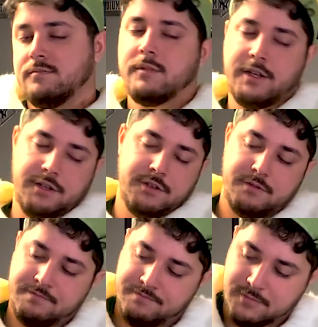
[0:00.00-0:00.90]
I know you know.
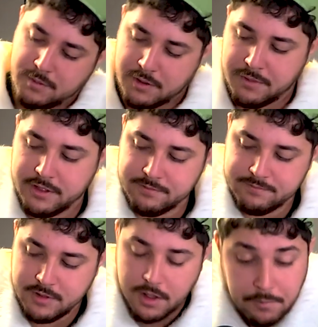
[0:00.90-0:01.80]
Giving it back.
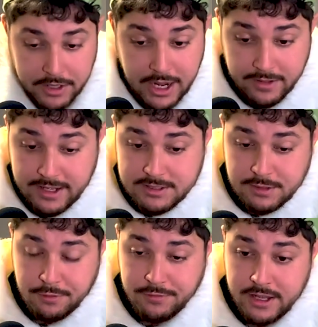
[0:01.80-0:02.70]
But yeah, that's it
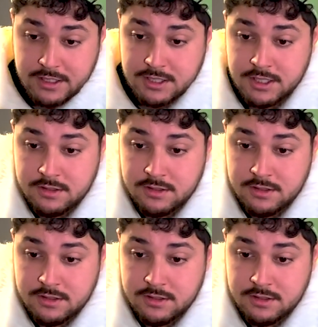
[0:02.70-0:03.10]
for fantasy.